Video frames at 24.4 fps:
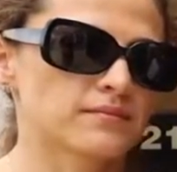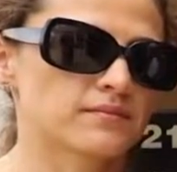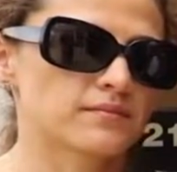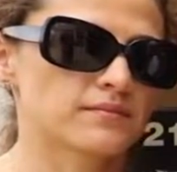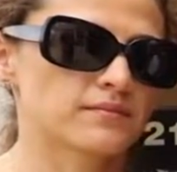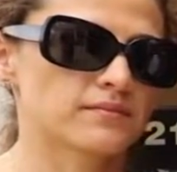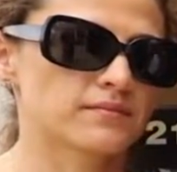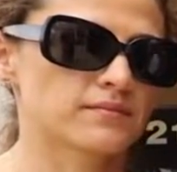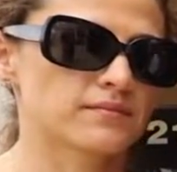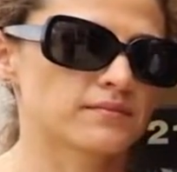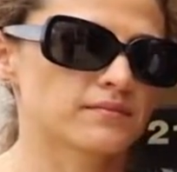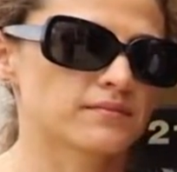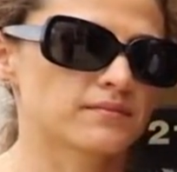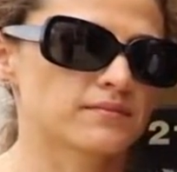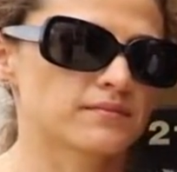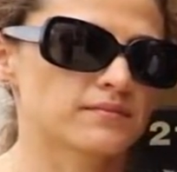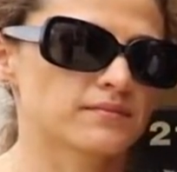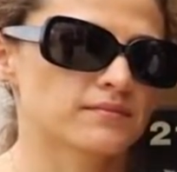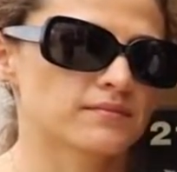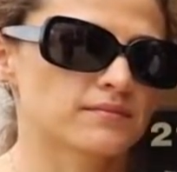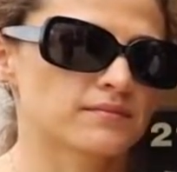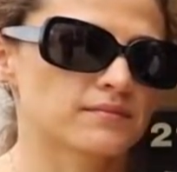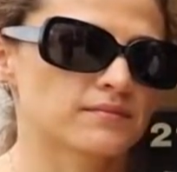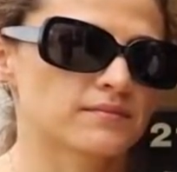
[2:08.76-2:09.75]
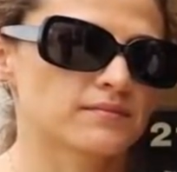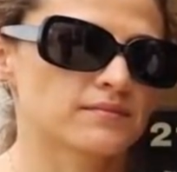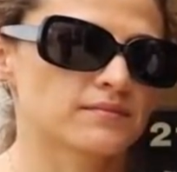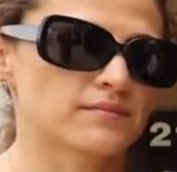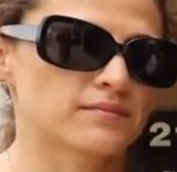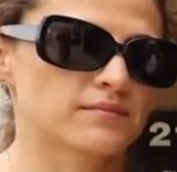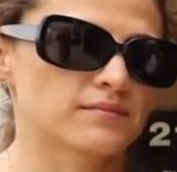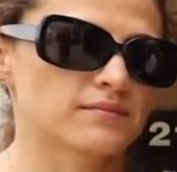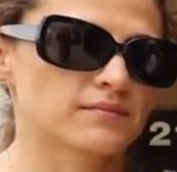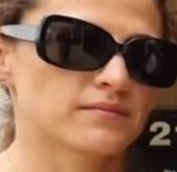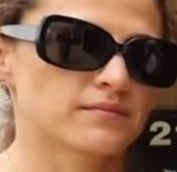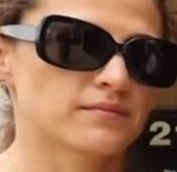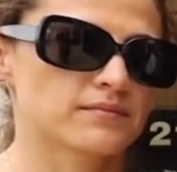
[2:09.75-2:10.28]

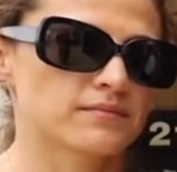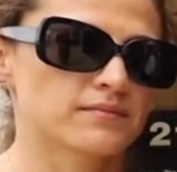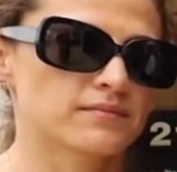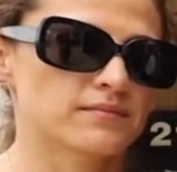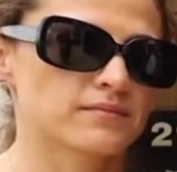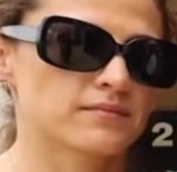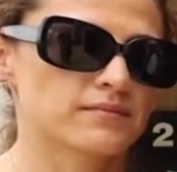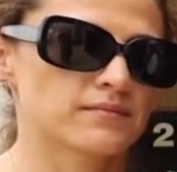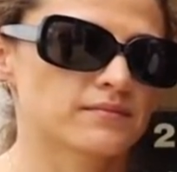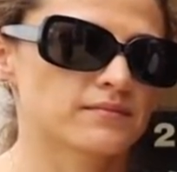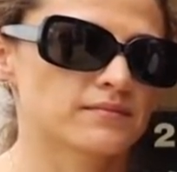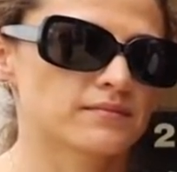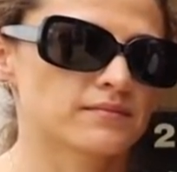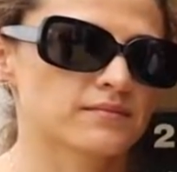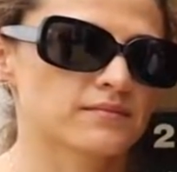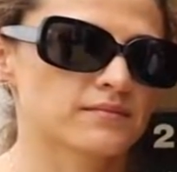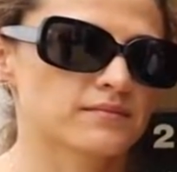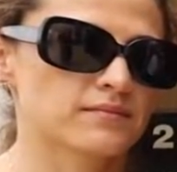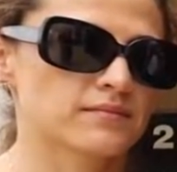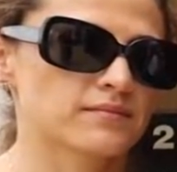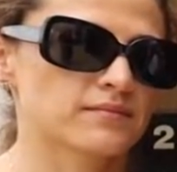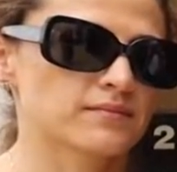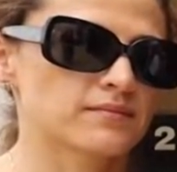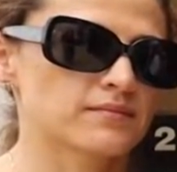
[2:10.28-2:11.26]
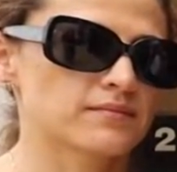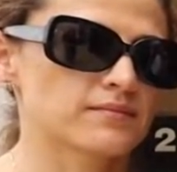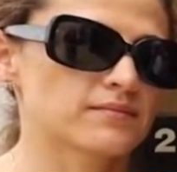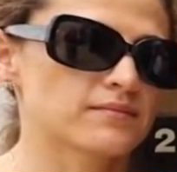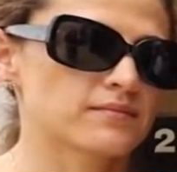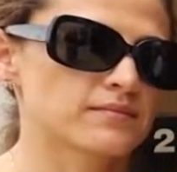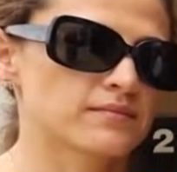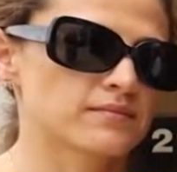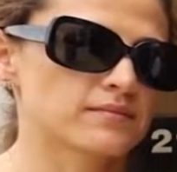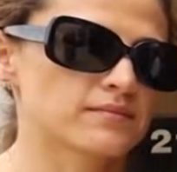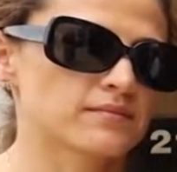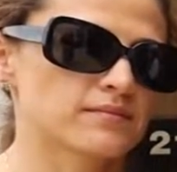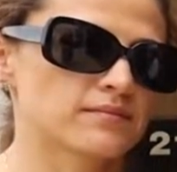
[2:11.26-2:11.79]

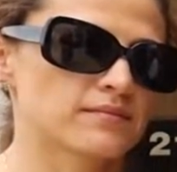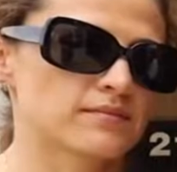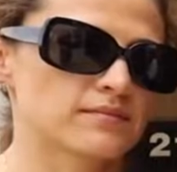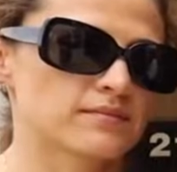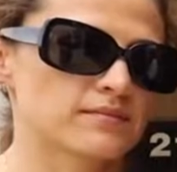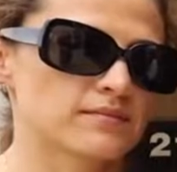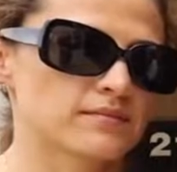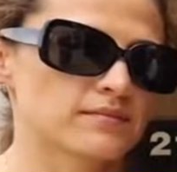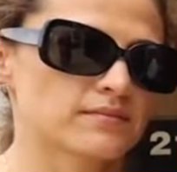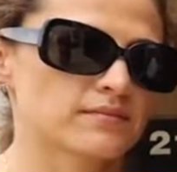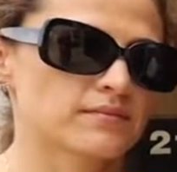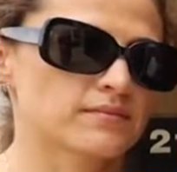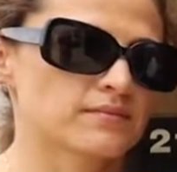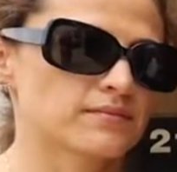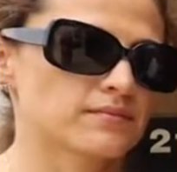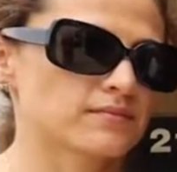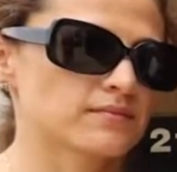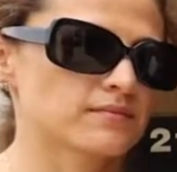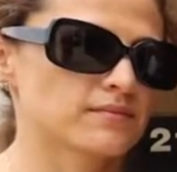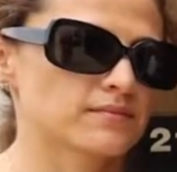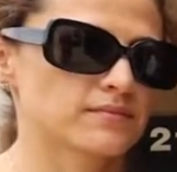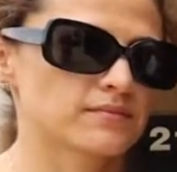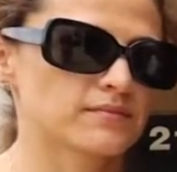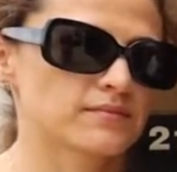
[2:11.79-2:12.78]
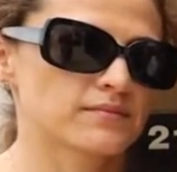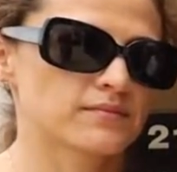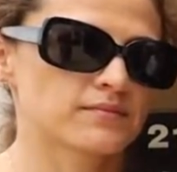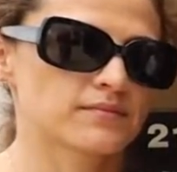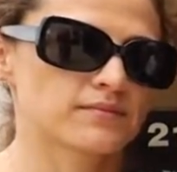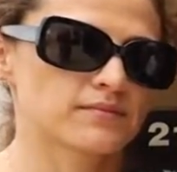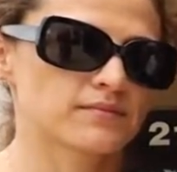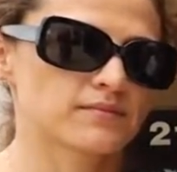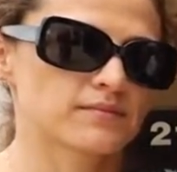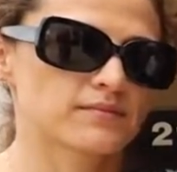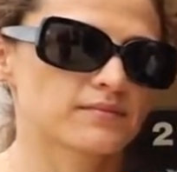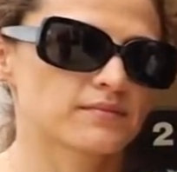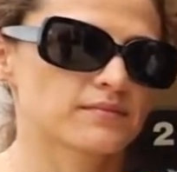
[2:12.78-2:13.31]

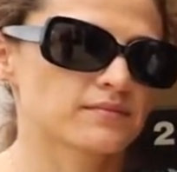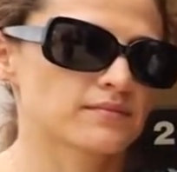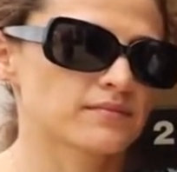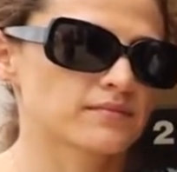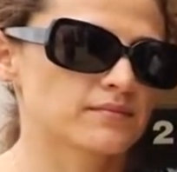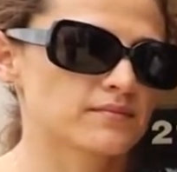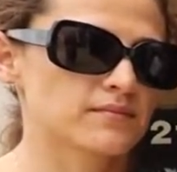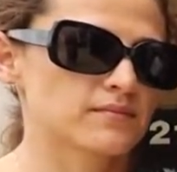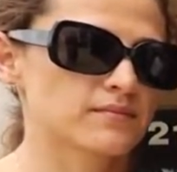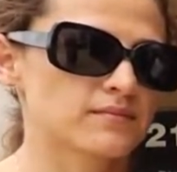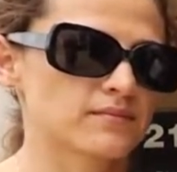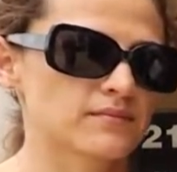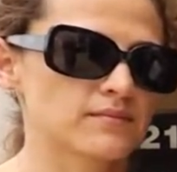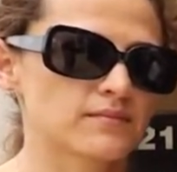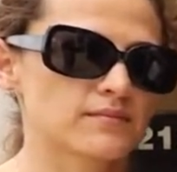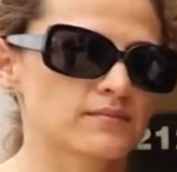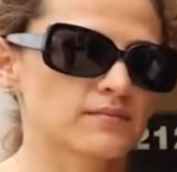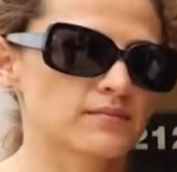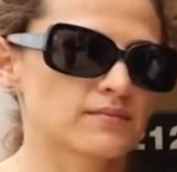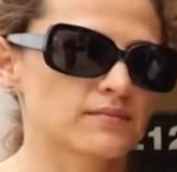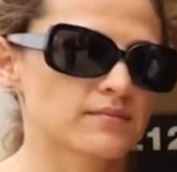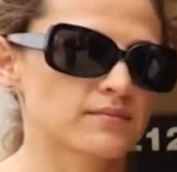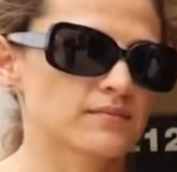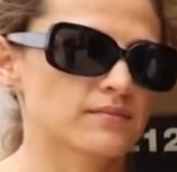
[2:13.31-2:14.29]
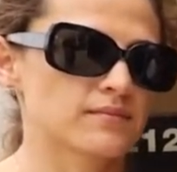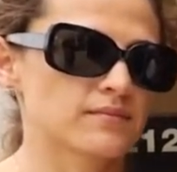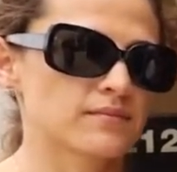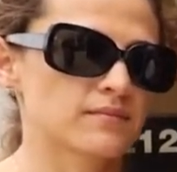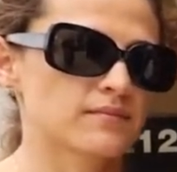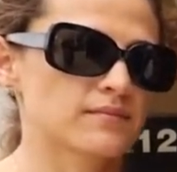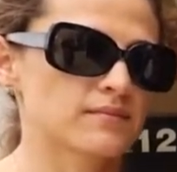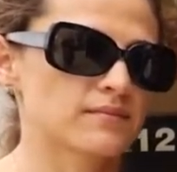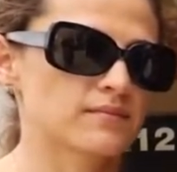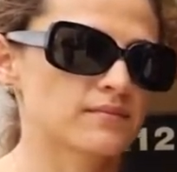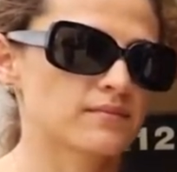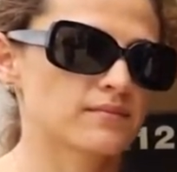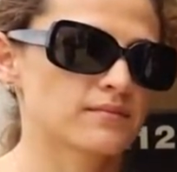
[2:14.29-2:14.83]

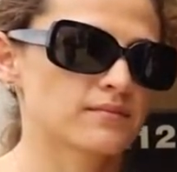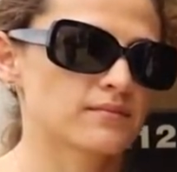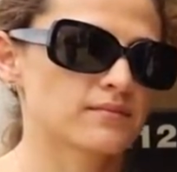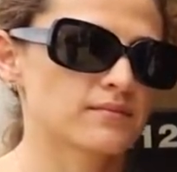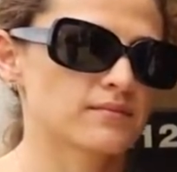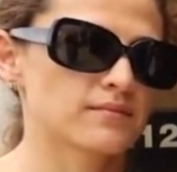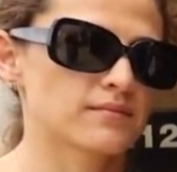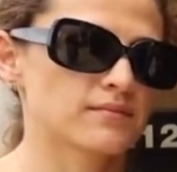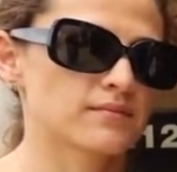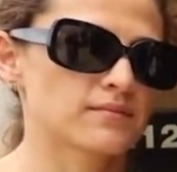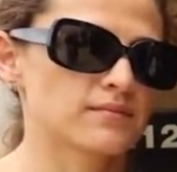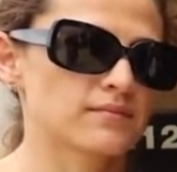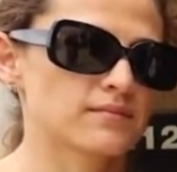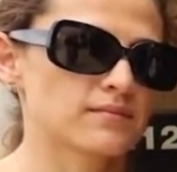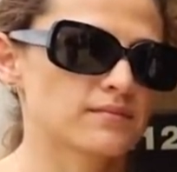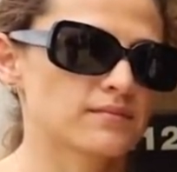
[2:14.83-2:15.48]
This person isn't speaking.